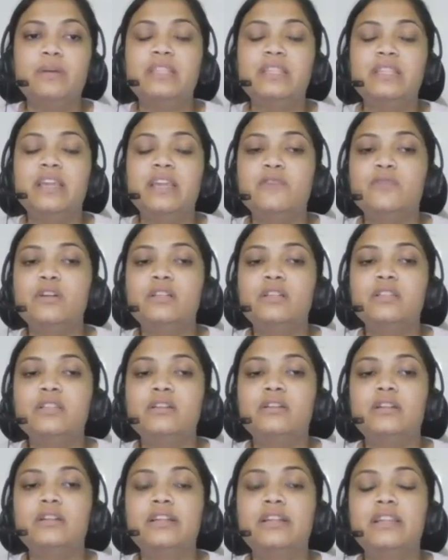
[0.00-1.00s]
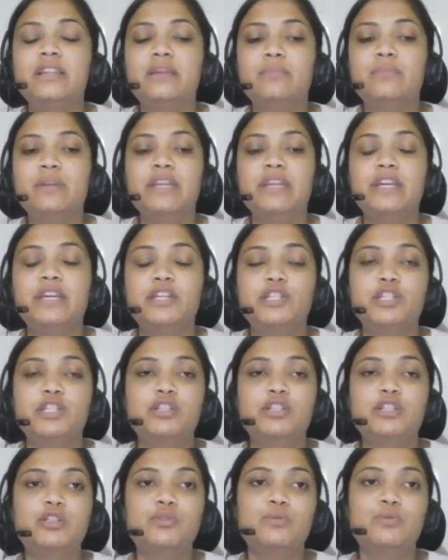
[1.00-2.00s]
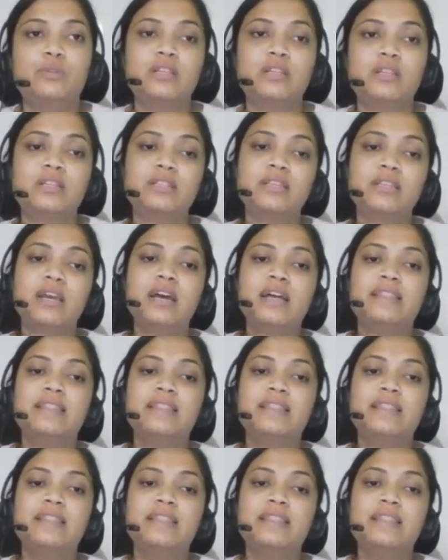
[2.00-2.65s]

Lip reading: but there were certain limitations, students,